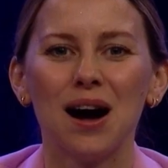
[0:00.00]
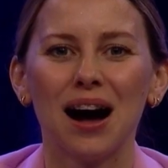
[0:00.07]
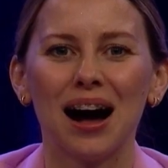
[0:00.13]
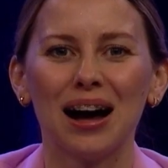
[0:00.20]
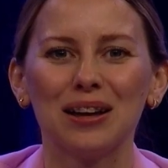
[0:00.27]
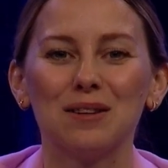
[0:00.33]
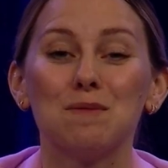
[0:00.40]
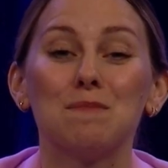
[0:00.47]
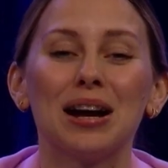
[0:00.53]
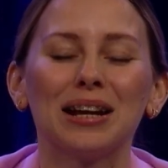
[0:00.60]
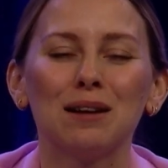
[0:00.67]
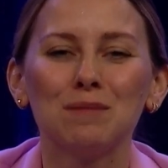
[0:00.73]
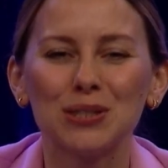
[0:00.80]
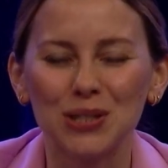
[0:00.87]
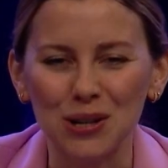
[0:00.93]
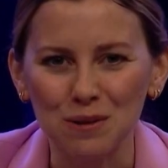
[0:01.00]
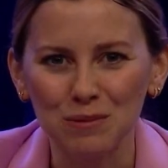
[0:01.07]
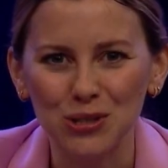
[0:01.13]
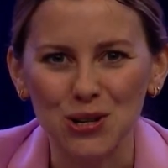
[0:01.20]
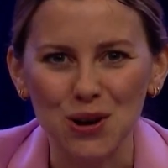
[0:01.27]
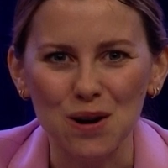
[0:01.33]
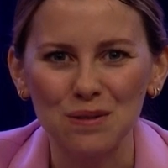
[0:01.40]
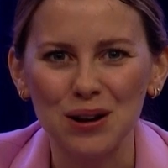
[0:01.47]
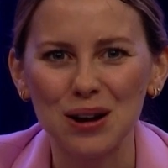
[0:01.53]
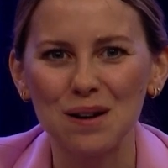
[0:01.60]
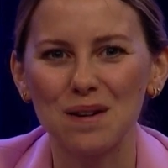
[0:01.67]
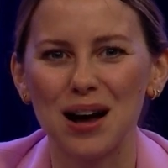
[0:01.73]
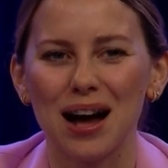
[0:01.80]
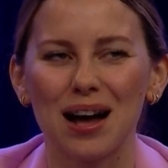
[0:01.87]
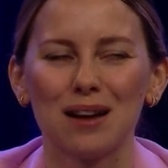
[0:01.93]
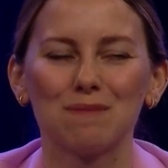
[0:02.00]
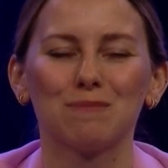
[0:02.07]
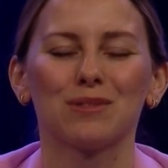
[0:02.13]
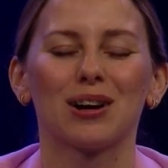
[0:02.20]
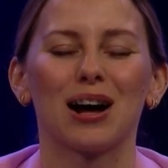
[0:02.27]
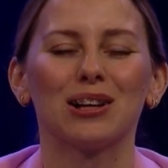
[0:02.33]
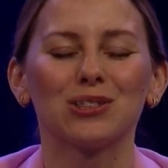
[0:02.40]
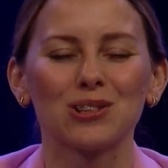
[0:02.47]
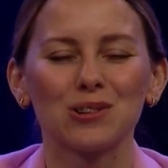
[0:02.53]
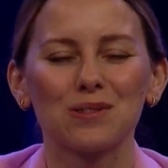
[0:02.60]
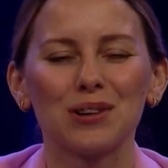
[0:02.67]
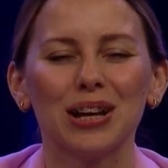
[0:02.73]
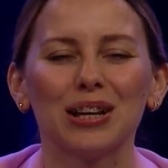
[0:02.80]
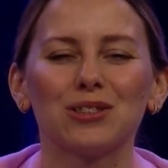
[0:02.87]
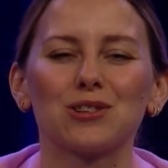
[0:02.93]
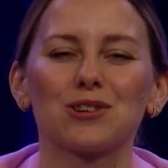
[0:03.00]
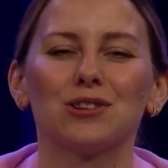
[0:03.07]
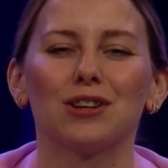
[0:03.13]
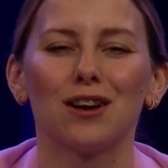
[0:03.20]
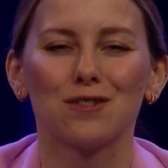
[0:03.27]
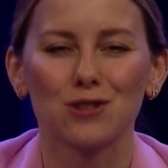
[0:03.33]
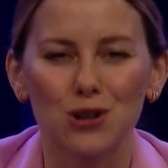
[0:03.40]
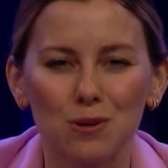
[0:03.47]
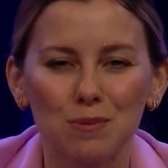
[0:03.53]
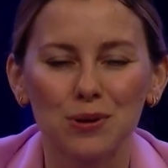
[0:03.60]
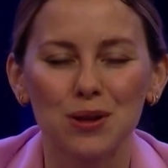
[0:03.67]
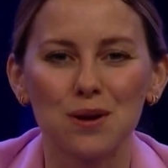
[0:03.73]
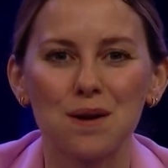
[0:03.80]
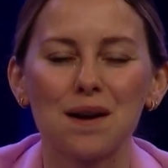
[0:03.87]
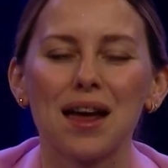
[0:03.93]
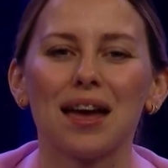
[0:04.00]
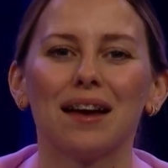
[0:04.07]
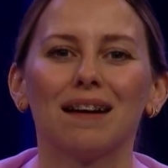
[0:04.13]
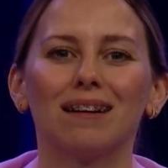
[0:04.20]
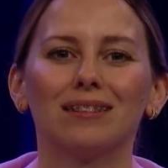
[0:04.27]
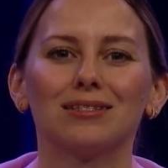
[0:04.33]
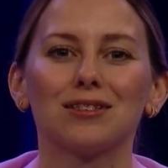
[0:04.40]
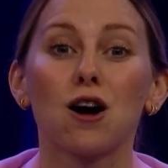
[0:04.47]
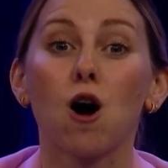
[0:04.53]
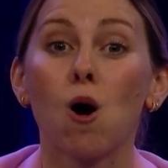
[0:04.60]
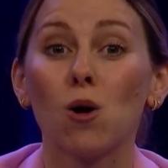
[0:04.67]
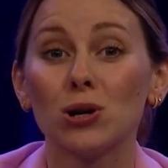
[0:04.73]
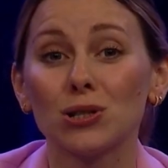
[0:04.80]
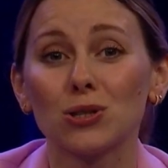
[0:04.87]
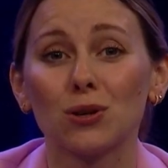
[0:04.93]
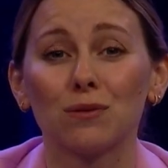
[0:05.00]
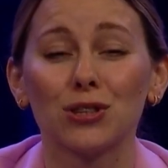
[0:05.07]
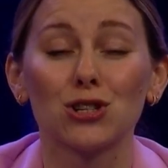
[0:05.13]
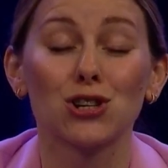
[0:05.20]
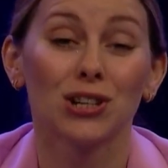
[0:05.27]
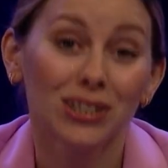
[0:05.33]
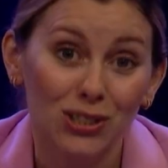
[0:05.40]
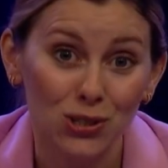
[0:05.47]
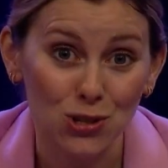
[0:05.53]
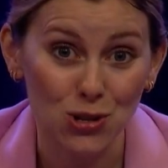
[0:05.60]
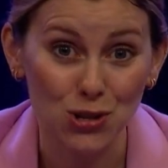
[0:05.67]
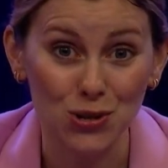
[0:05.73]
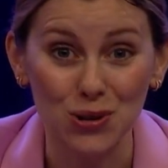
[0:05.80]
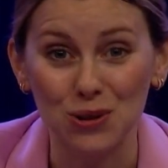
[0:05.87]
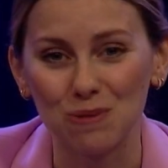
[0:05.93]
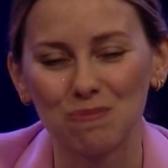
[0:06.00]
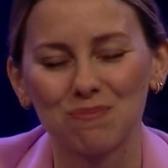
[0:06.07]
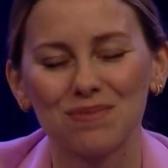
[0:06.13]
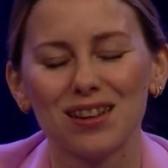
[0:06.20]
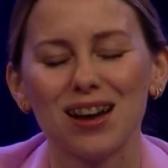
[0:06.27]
Hi, my name is Daria Medrova. I'm content creator, entrepreneur, and host of the She Did It show.